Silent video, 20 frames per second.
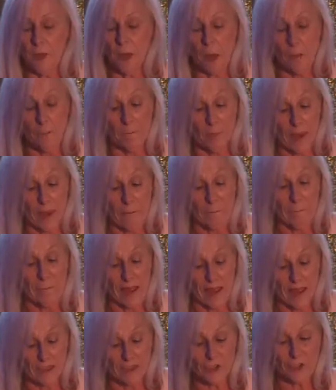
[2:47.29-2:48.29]
by
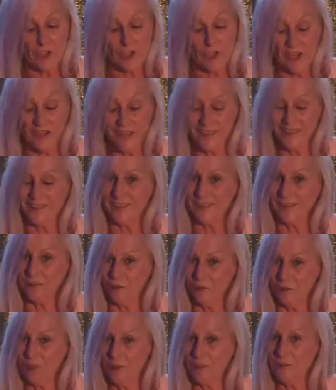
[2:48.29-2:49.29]
matching his
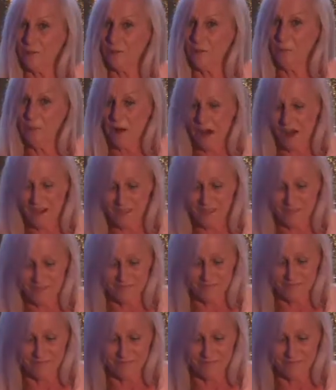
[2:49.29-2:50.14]
energy to mine,